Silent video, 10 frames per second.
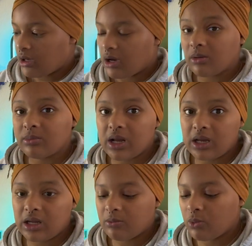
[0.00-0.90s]
but I
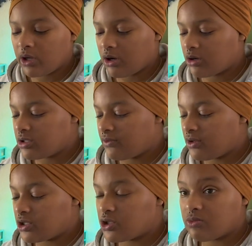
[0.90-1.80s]
need more yarn to
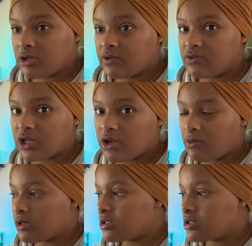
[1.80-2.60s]
finish the rest of January